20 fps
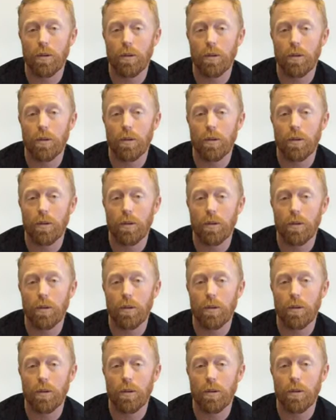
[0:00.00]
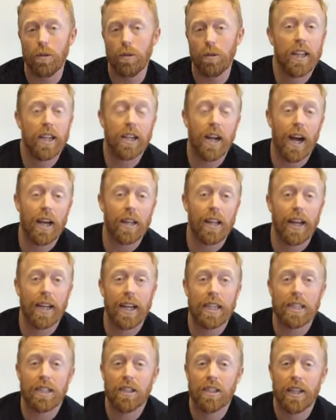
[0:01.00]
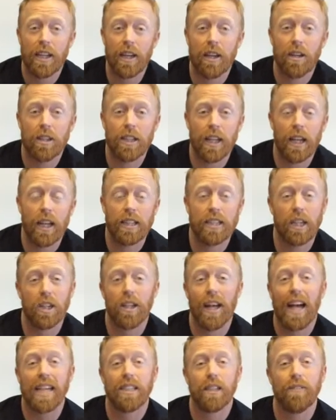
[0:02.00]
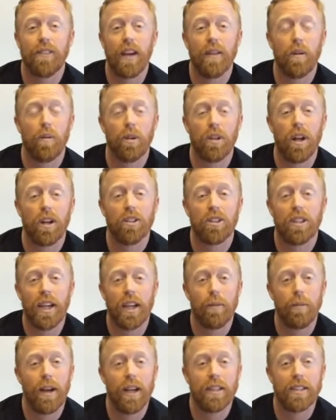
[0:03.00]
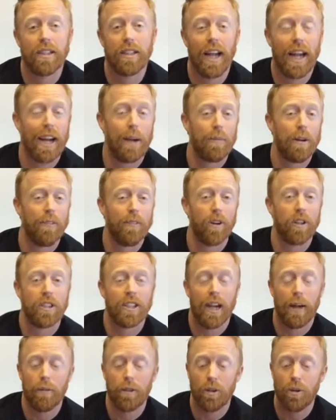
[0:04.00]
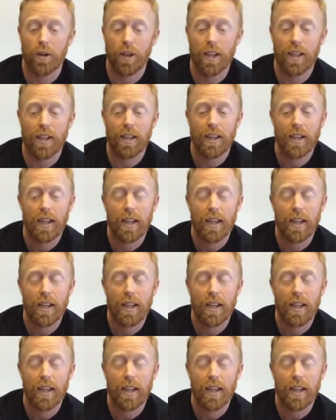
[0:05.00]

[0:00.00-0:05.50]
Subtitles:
gauntlet, which the gauntlet, I guess, is here, is a classic favorite with all stadium races. I got my first time doing it.